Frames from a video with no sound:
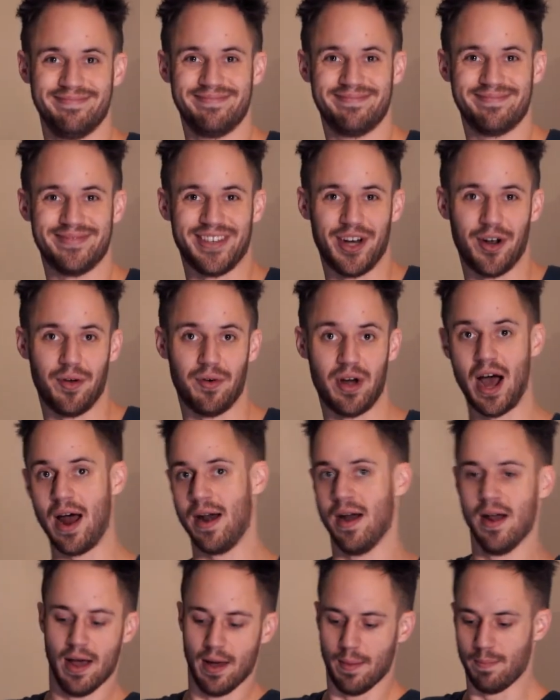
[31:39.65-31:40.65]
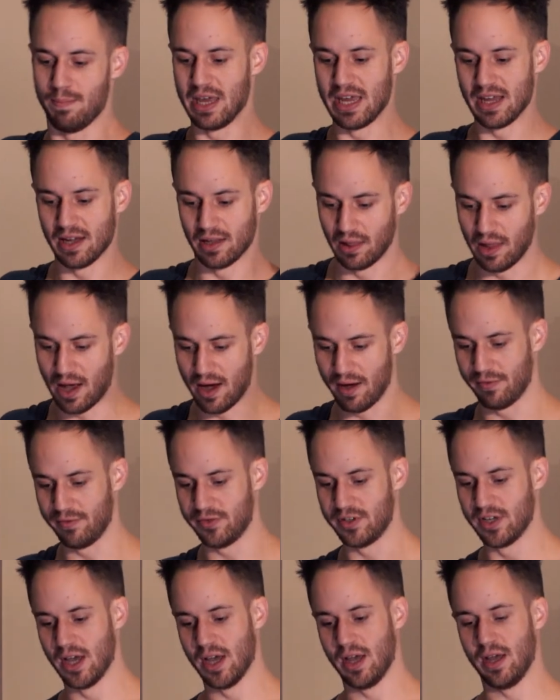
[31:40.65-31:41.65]
not being loved,
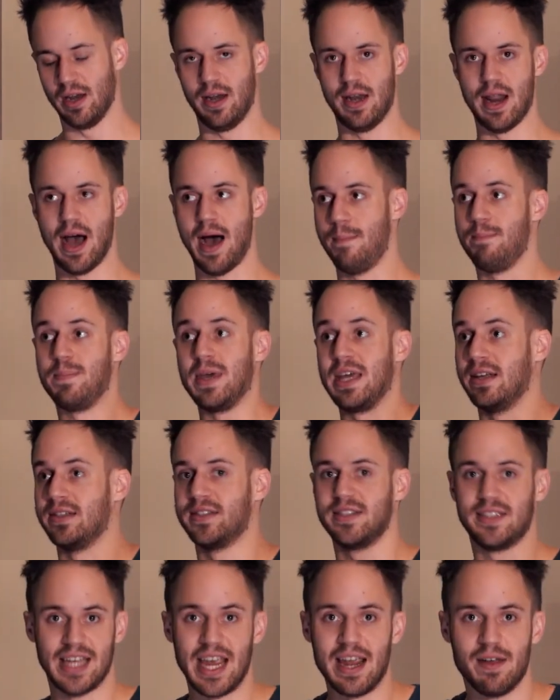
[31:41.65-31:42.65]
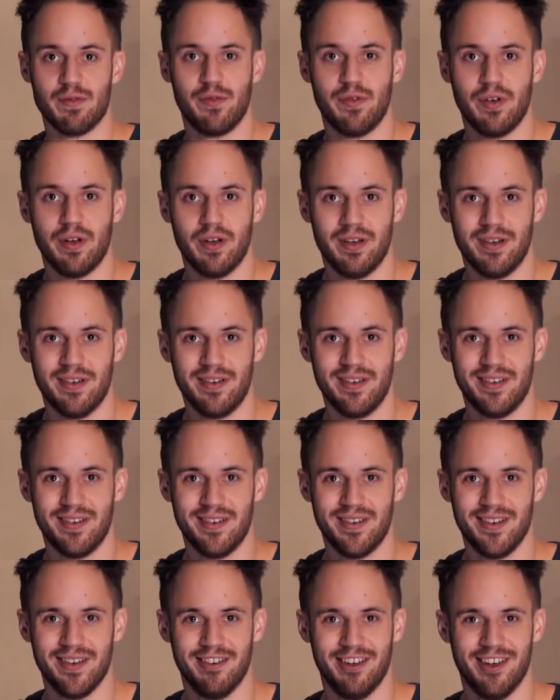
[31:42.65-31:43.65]
not being safe.
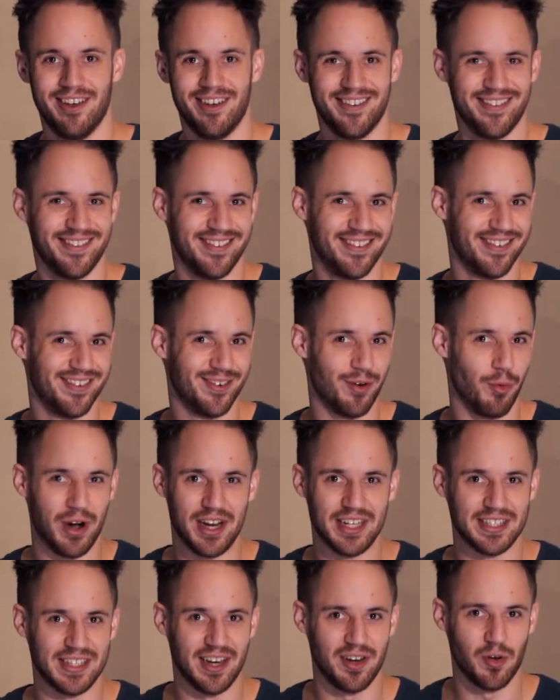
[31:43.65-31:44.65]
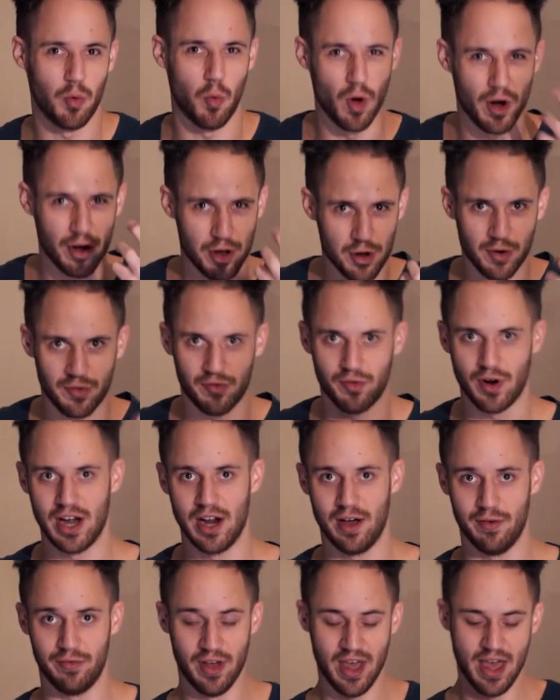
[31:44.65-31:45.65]
What is it? What are you afraid
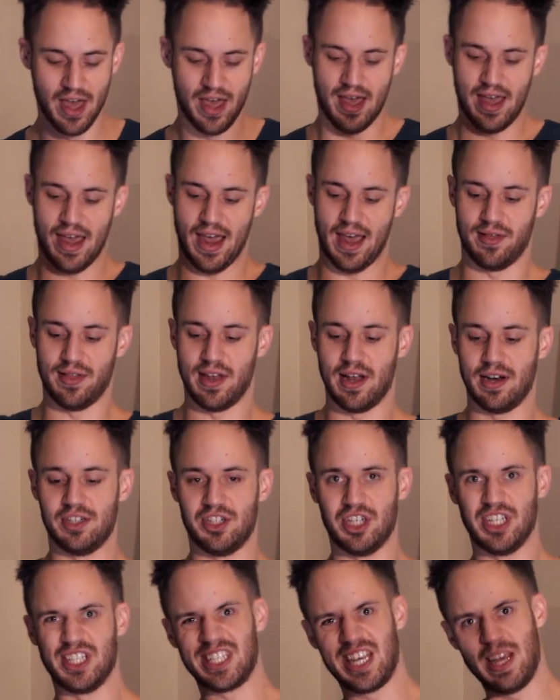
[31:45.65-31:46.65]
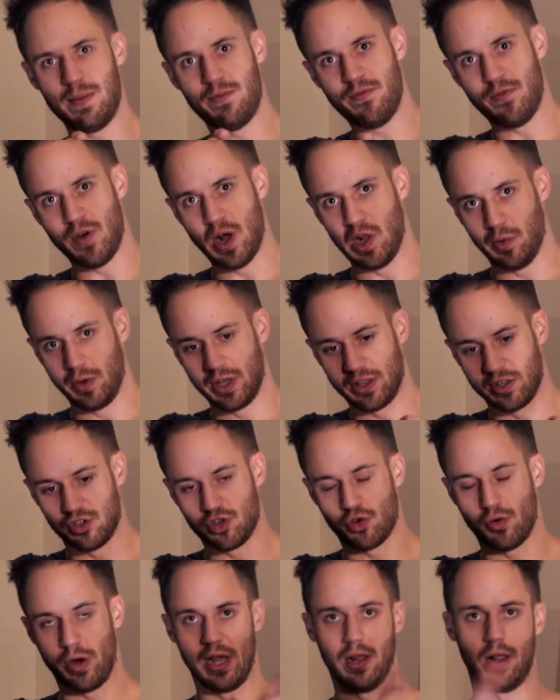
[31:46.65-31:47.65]
of? And then just keep following the
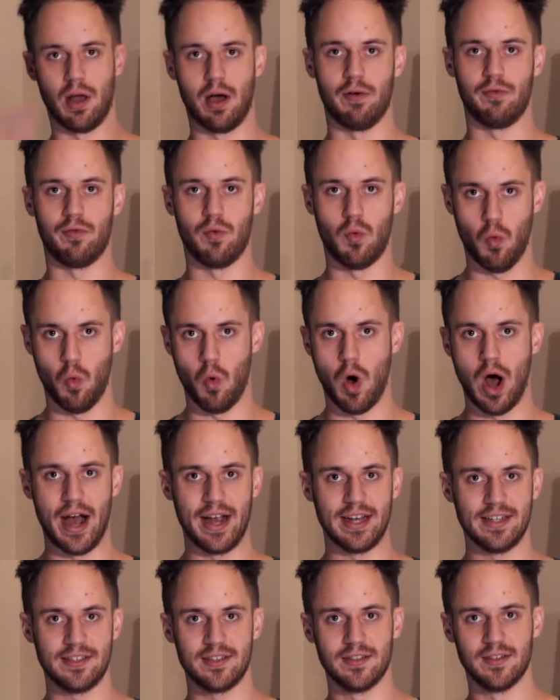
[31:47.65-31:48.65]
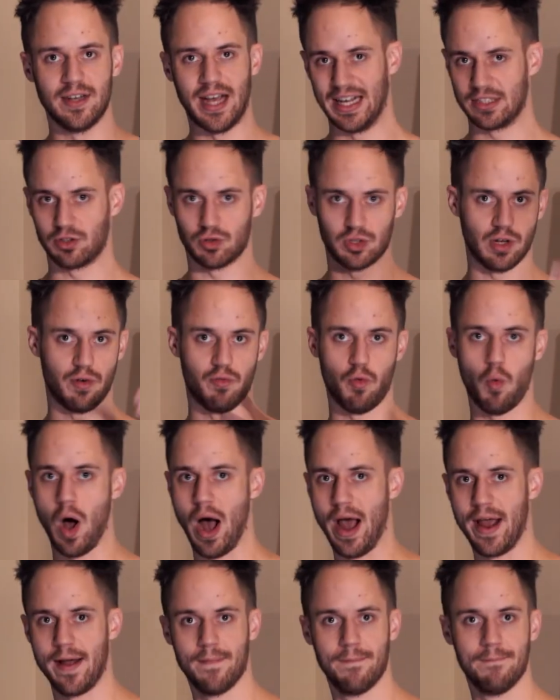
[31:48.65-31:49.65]
trail of whys. Ask yourself
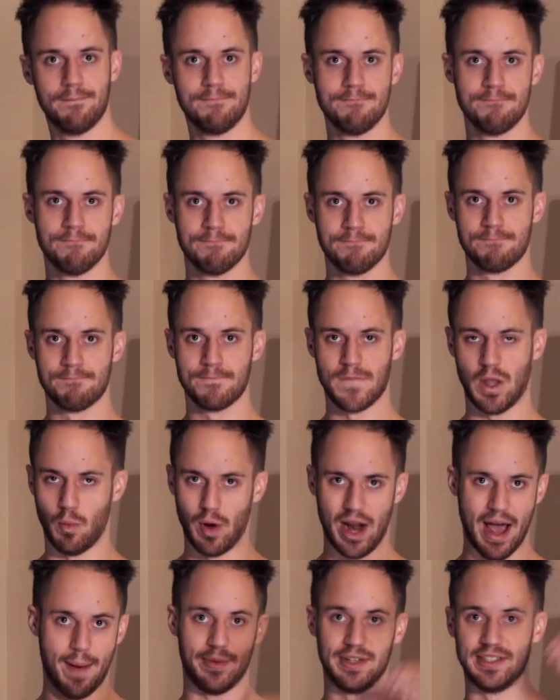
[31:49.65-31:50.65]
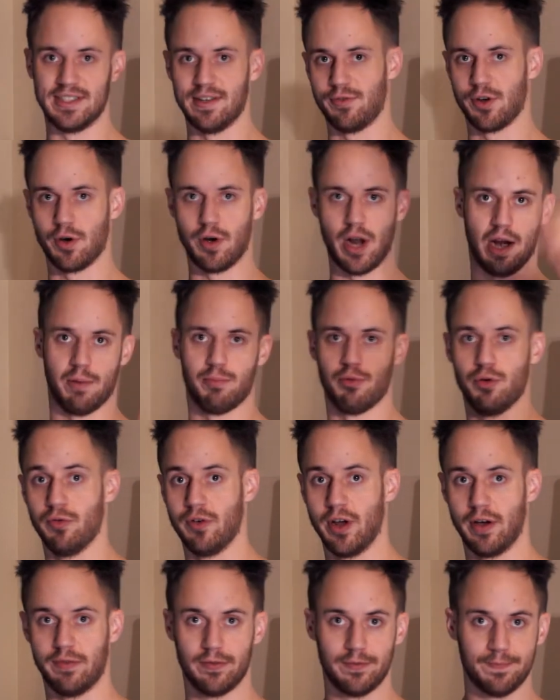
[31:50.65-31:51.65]
why. What happens if you're not approved
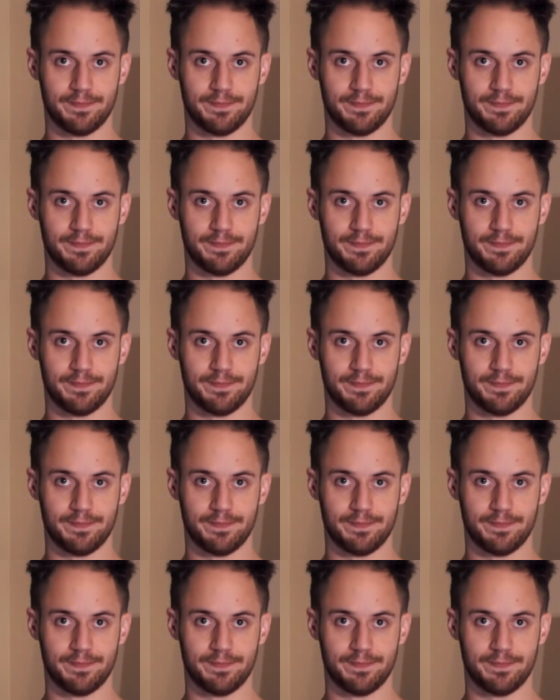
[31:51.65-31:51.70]
of?